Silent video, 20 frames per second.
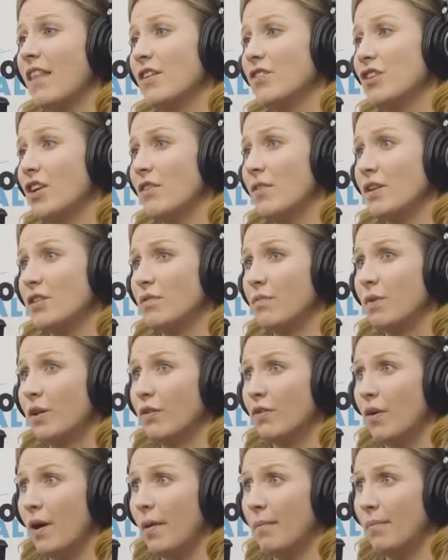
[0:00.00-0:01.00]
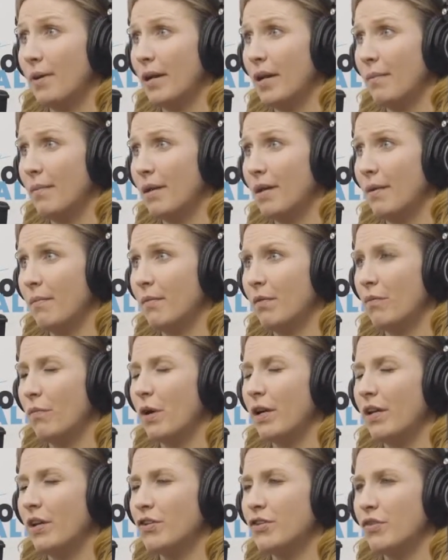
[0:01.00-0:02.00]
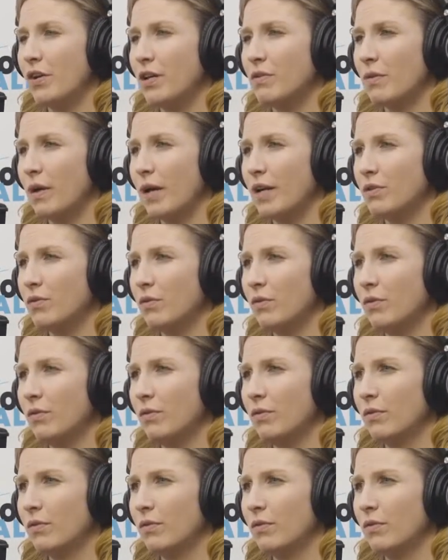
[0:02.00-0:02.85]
of the generation we grew up in. I mean, what year did you graduate high school?